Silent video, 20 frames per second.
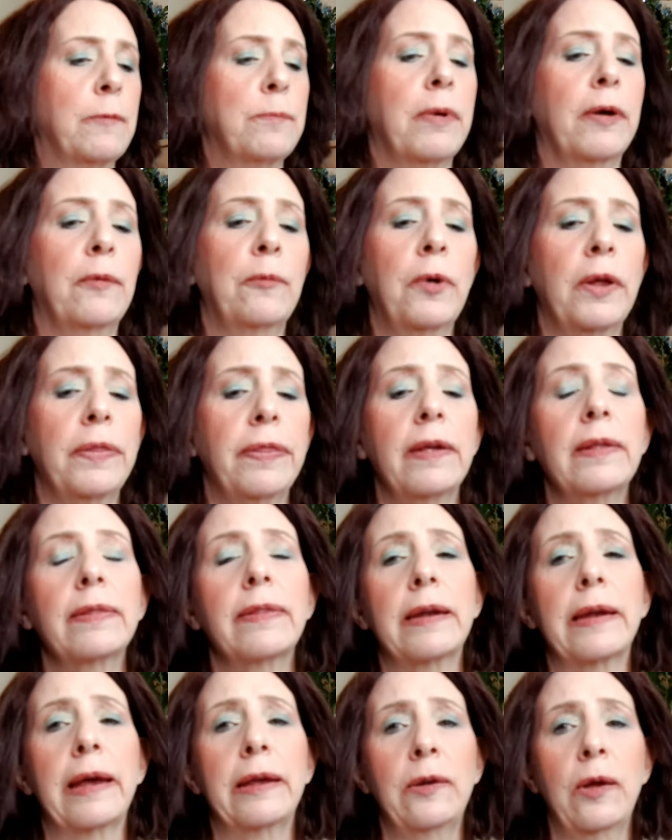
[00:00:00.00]
But one thing
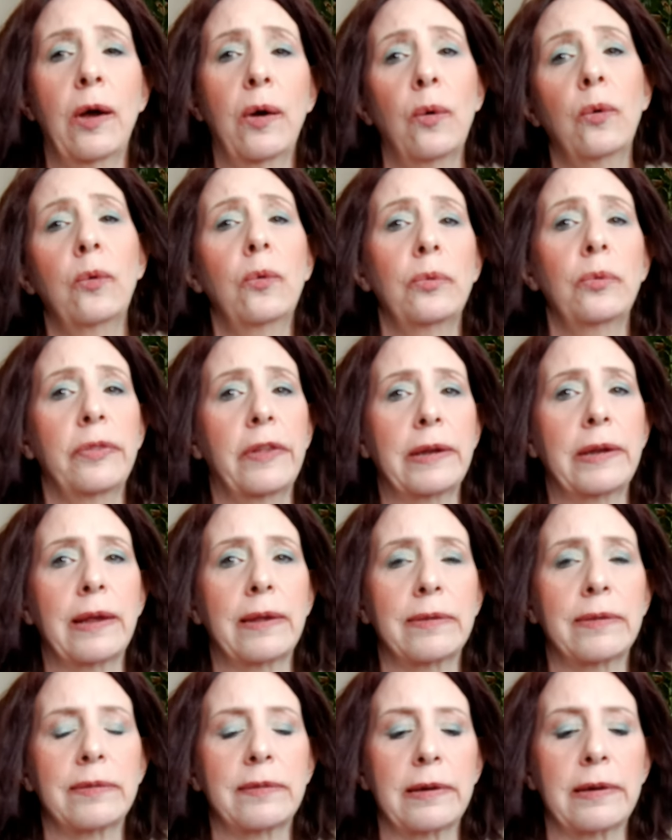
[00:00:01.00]
that I know that
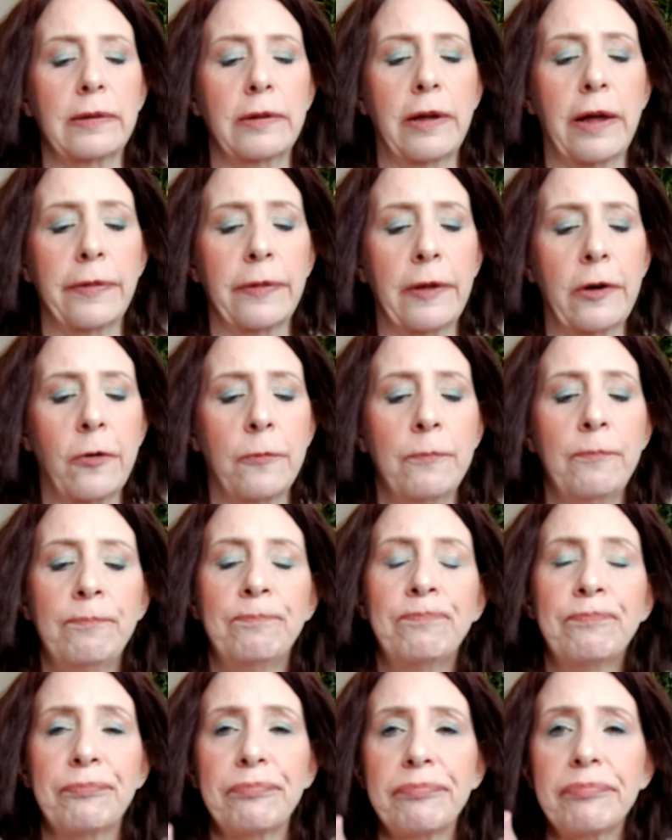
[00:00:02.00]
it's still on there
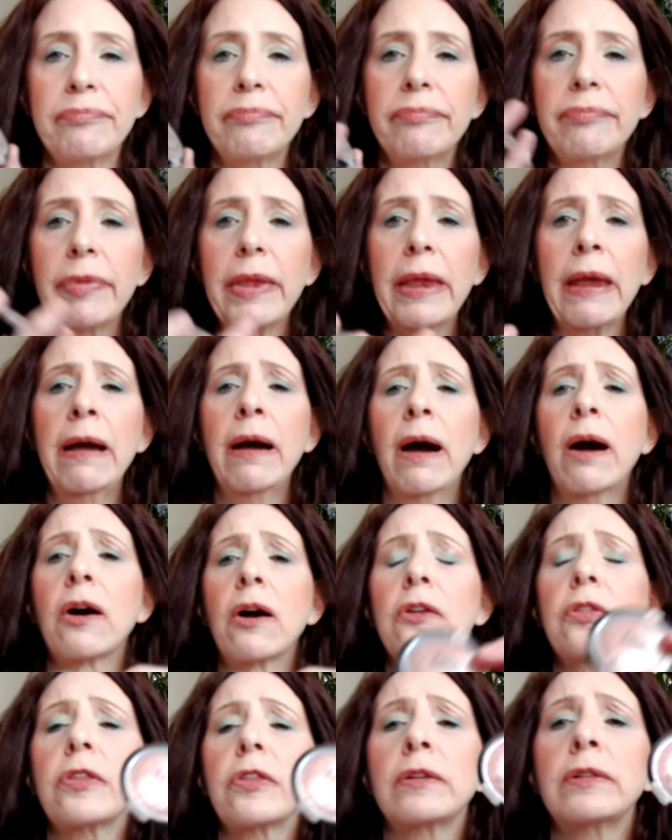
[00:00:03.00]

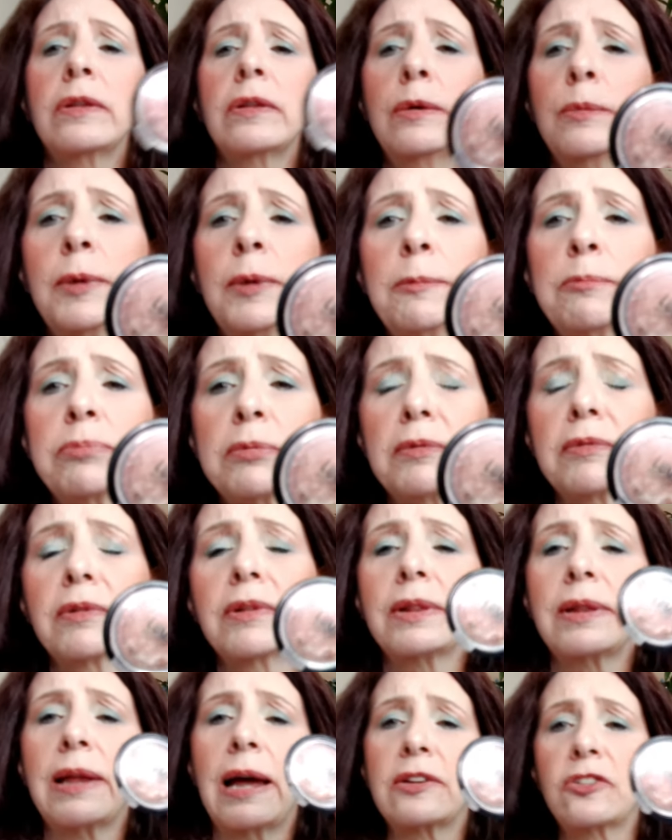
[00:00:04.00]
are the Lumi
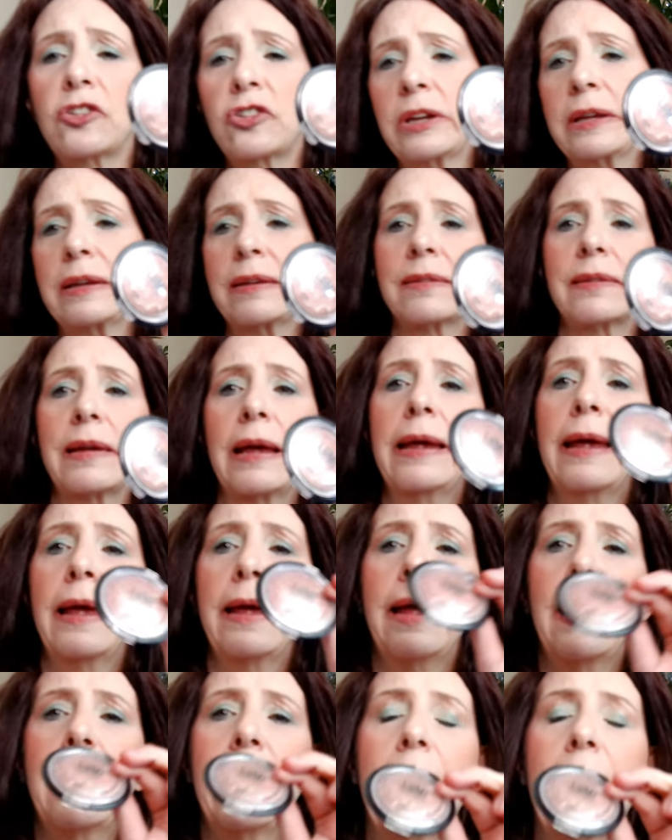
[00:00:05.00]
blushes.
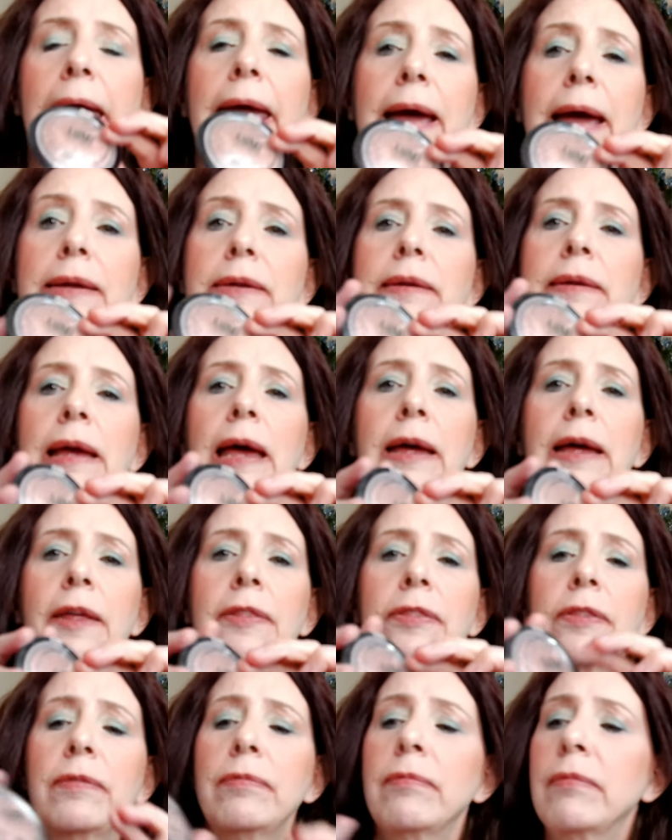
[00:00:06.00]
And
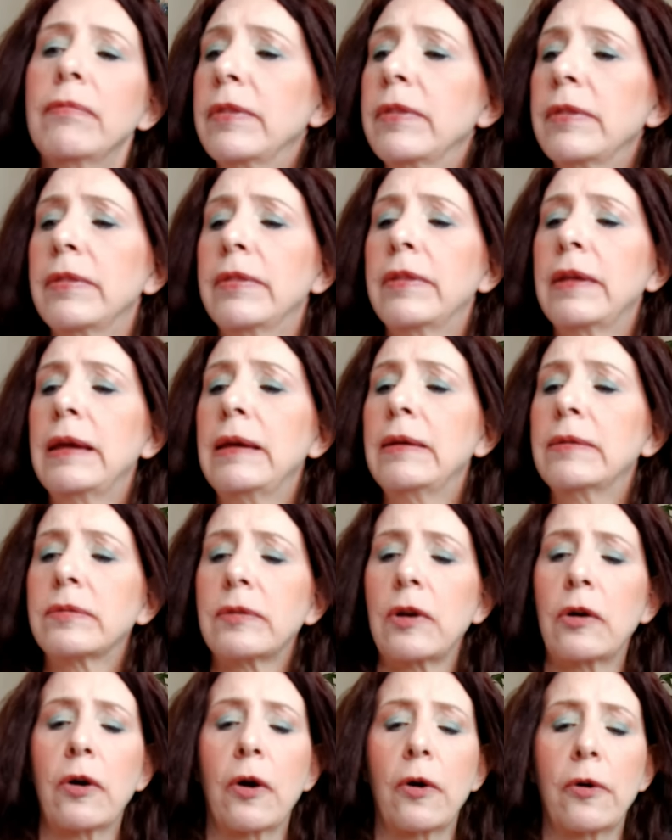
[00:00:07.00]
uh,
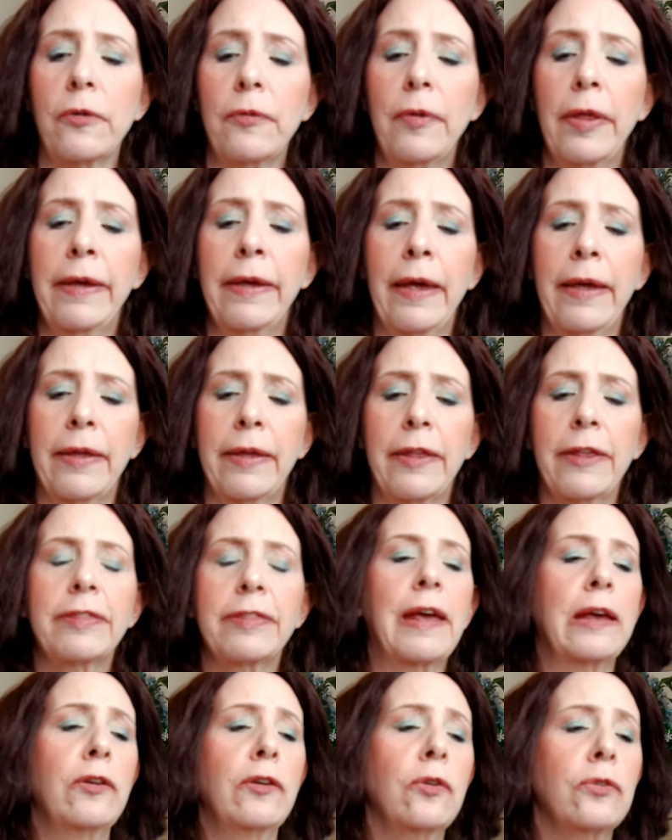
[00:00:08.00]
these are,
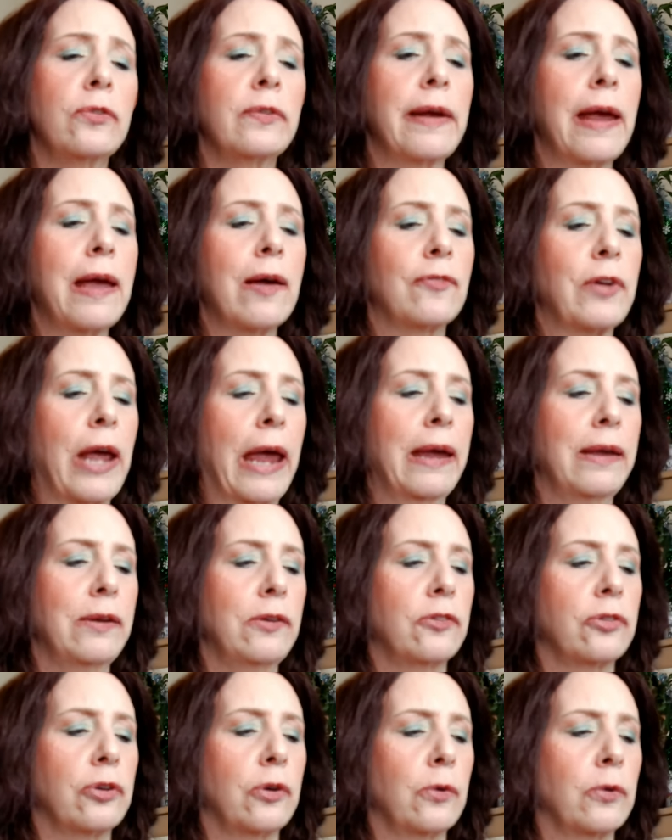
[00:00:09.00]
they used to have
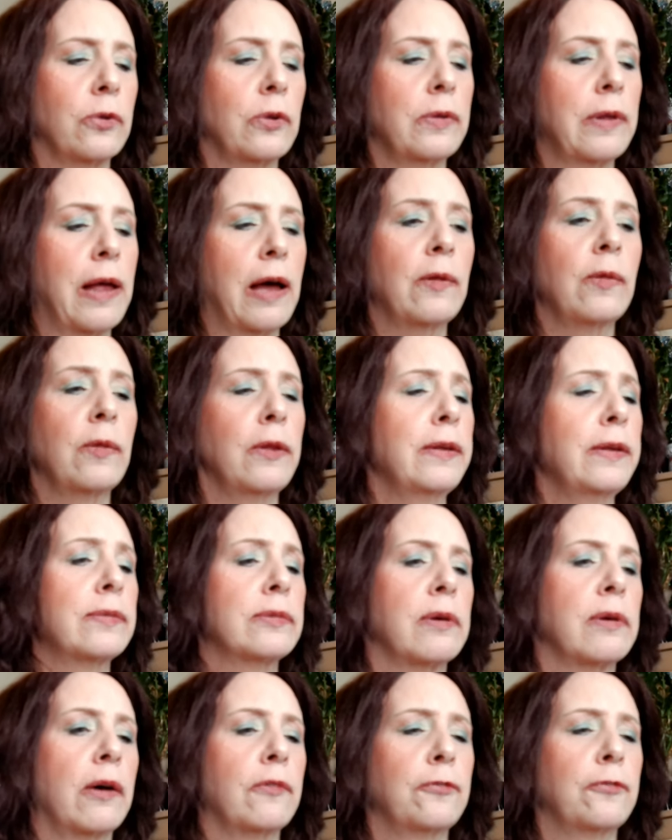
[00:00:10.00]
eight total. I only
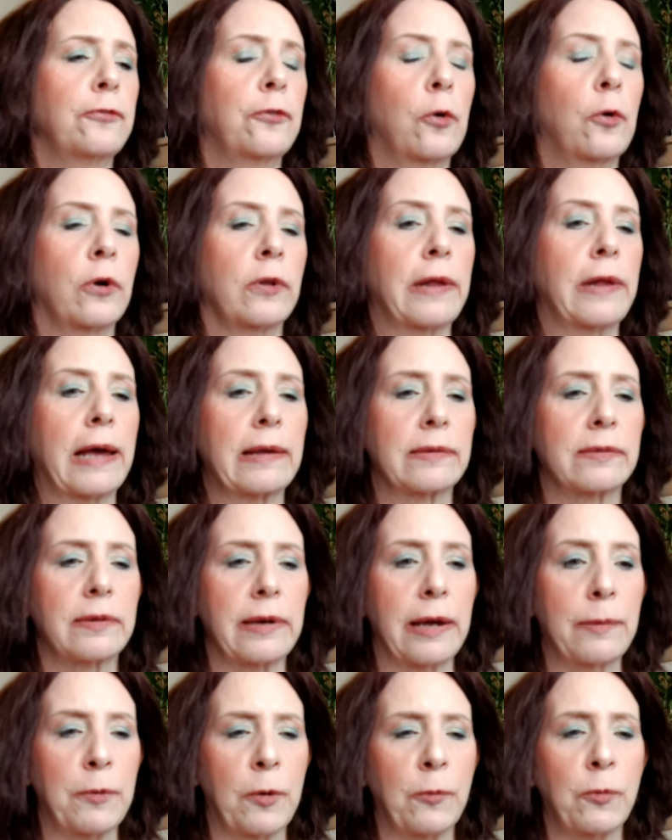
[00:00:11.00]
saw four last
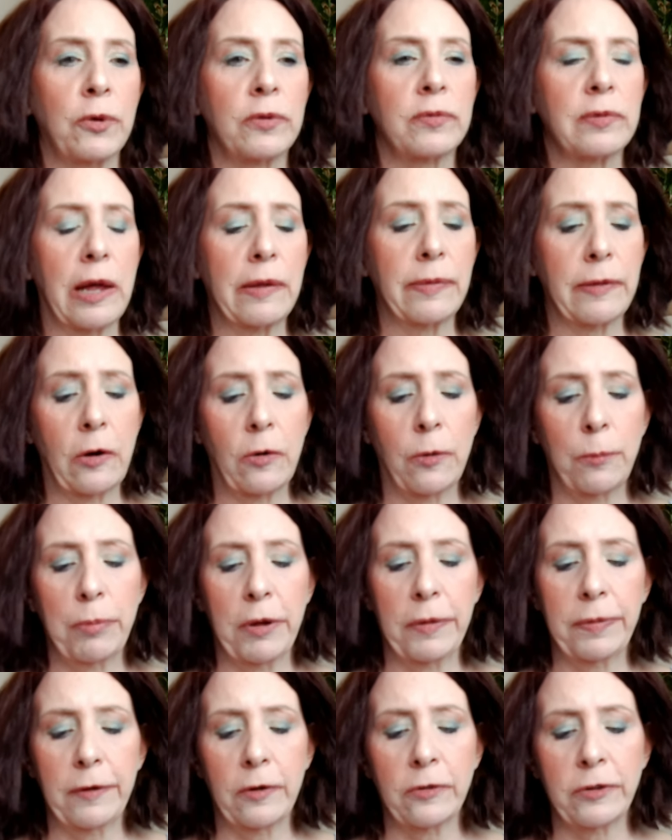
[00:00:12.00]
time I was on there,
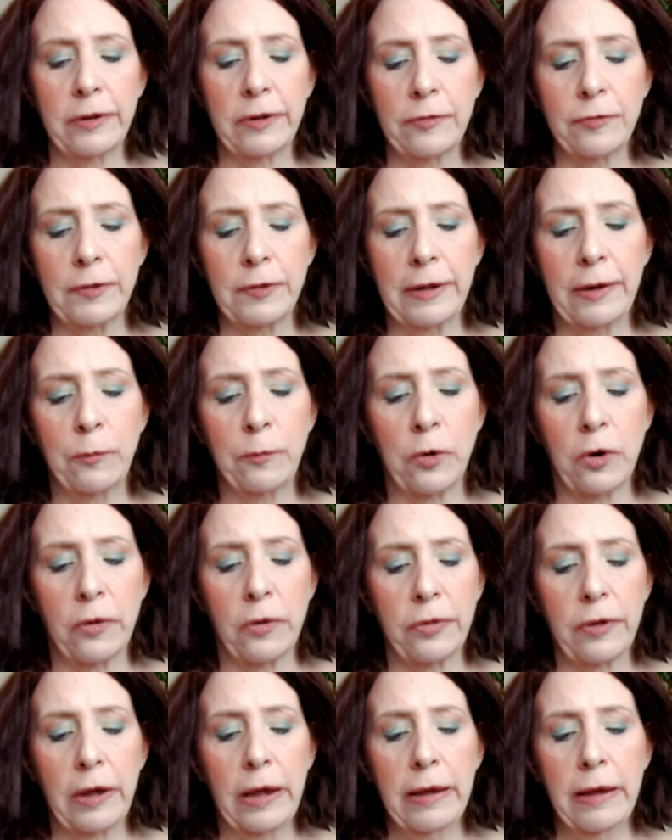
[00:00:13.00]
but they're definitely
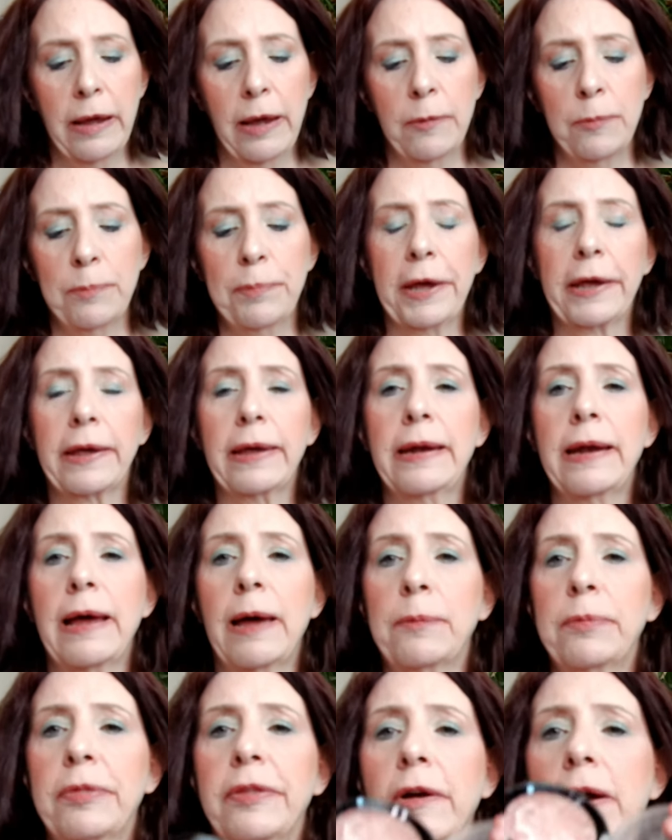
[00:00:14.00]
worth picking
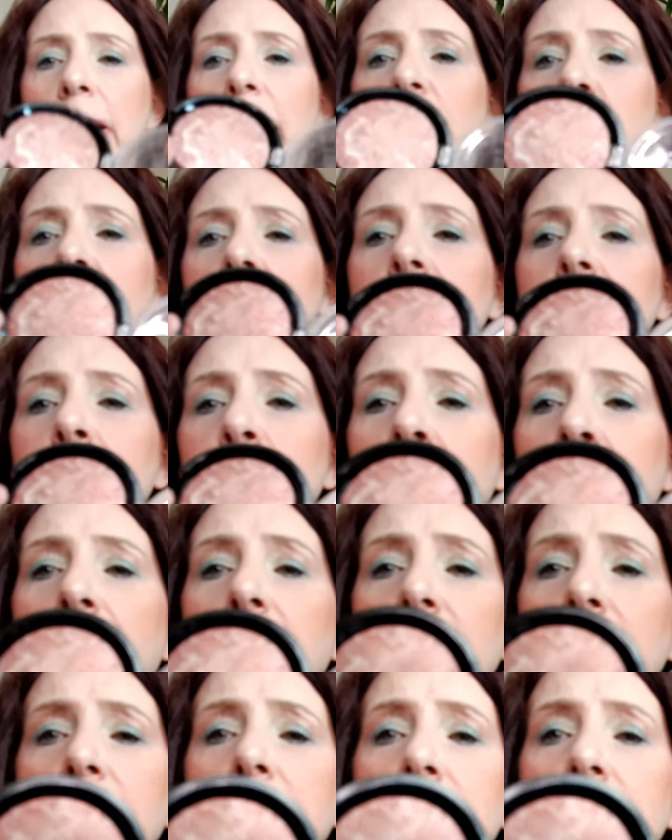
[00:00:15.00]
up. They're actually
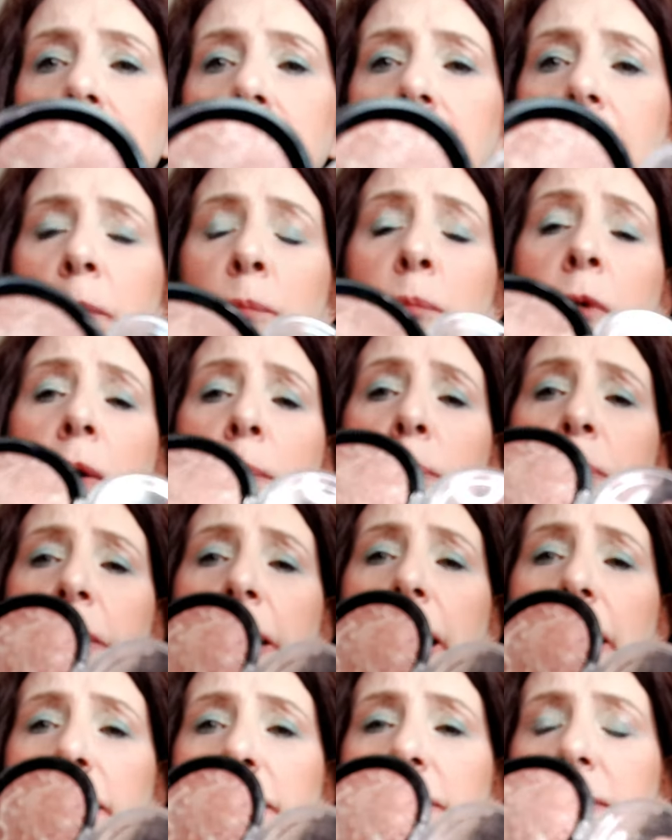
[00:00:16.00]
baked, they're
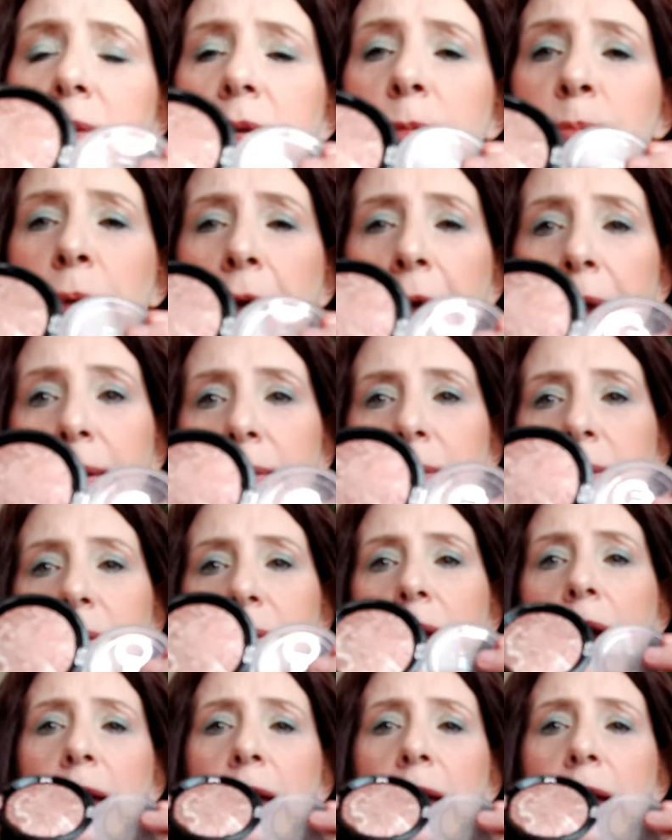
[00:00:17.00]
marbleized and baked.